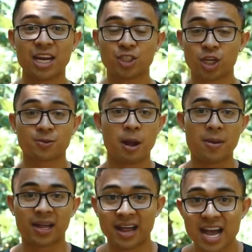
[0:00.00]
getting judged by
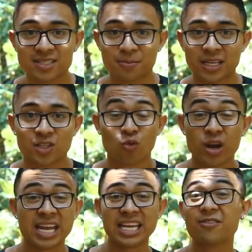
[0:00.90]
my classmates
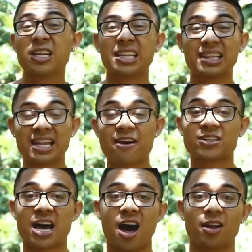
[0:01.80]
when I even
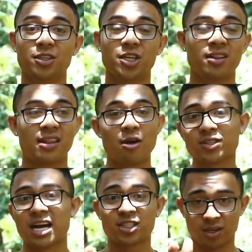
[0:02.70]
left college. And that
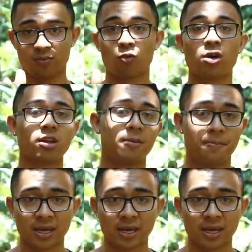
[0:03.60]
was actually one of the